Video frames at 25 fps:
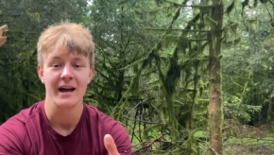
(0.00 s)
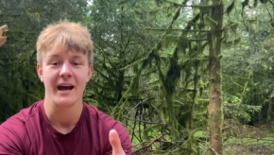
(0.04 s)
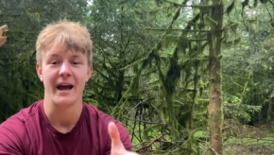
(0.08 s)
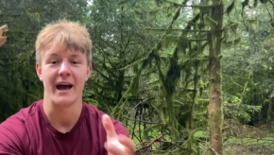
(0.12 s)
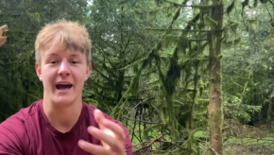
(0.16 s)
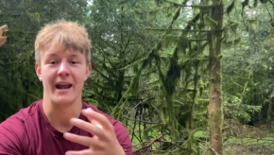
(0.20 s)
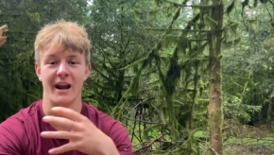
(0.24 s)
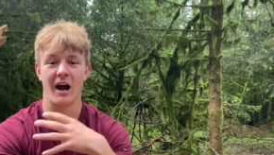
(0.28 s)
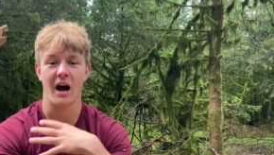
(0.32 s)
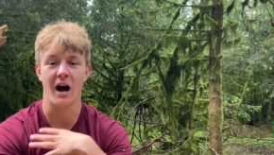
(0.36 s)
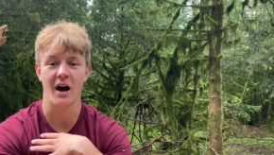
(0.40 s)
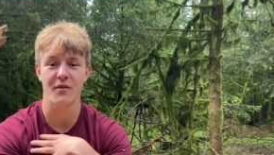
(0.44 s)

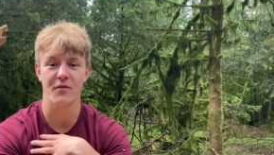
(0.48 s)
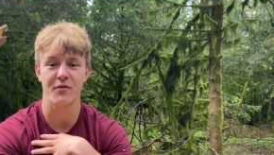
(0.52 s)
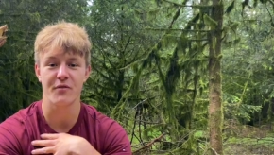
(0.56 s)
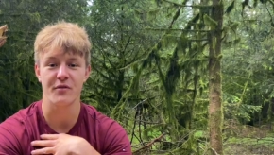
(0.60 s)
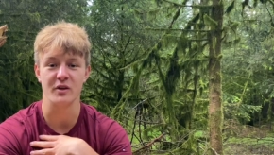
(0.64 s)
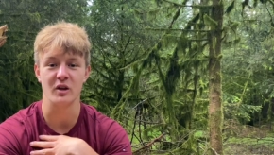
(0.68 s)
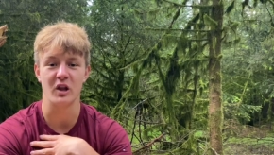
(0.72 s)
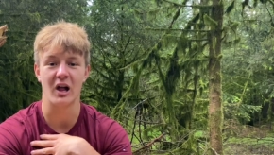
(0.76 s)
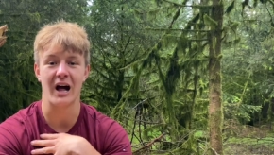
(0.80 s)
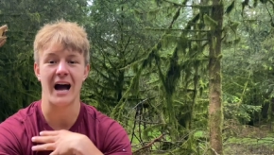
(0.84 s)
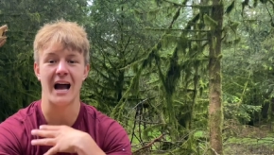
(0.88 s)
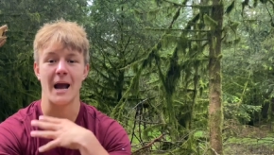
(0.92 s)
and I
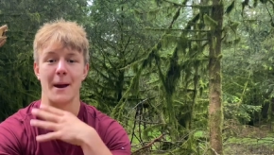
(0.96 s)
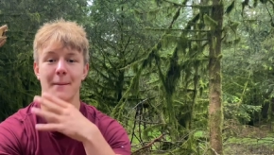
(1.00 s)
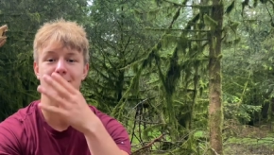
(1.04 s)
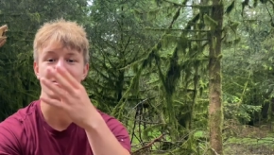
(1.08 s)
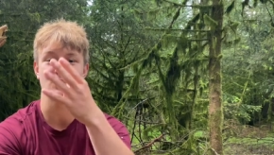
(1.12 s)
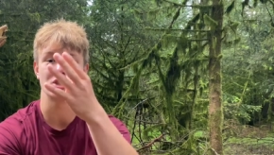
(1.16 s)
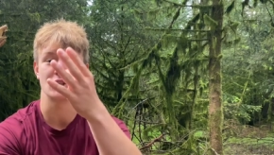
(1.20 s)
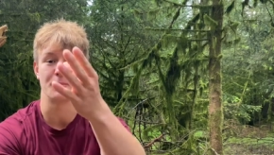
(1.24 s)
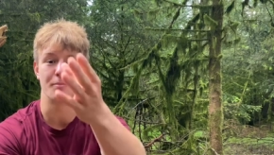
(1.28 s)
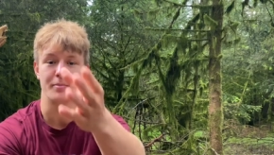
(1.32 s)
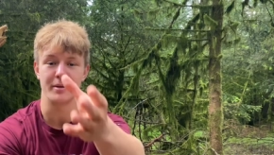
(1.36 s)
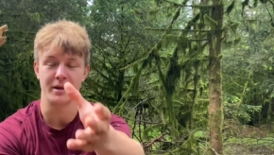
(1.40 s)
feel I am
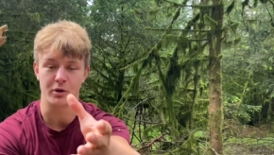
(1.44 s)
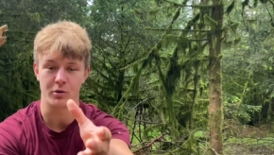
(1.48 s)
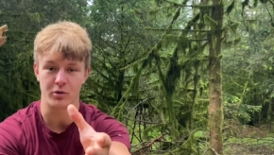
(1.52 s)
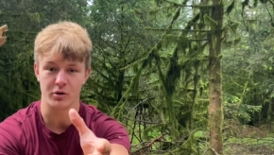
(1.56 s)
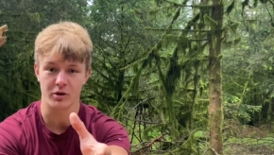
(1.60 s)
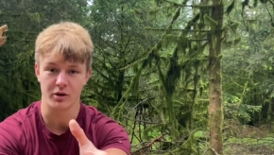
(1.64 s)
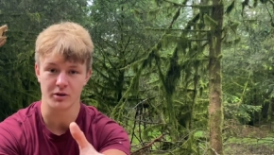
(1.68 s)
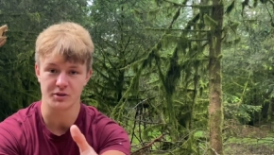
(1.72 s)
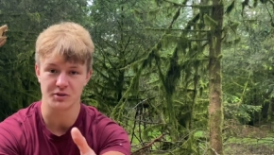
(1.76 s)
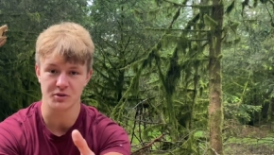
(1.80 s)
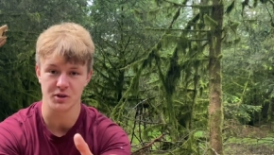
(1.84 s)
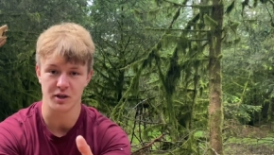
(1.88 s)

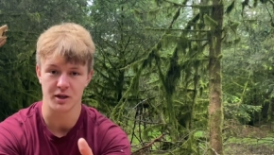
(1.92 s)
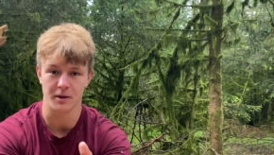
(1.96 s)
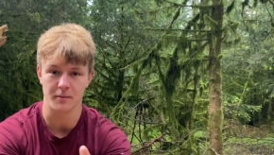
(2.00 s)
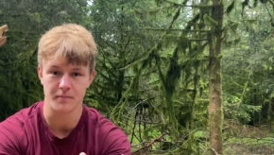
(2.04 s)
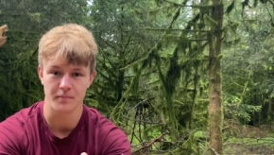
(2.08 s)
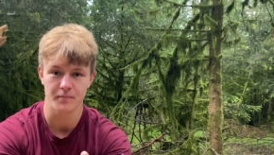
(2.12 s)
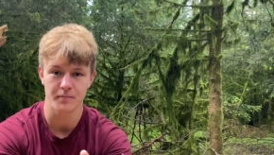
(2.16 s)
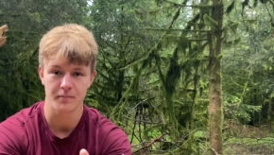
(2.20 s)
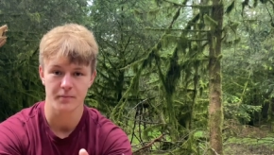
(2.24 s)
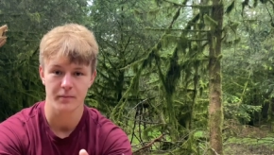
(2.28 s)
superior to him